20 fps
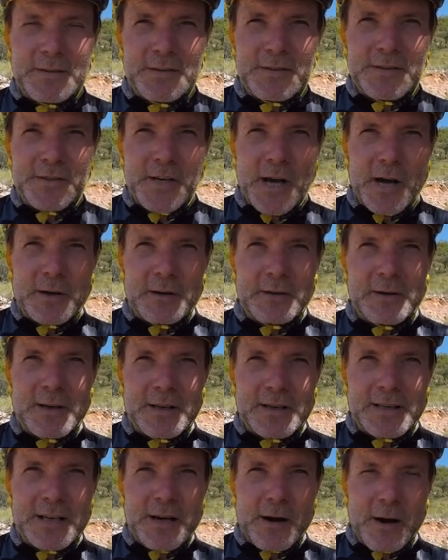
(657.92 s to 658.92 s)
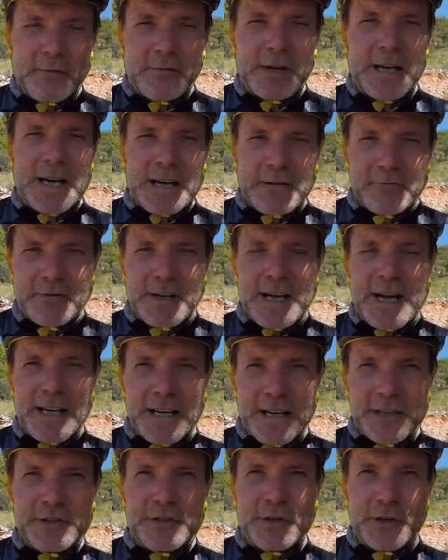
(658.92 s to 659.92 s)
So yeah, I
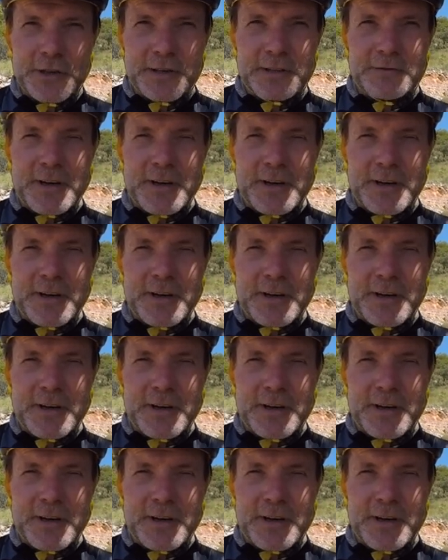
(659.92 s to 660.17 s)
really enjoyed the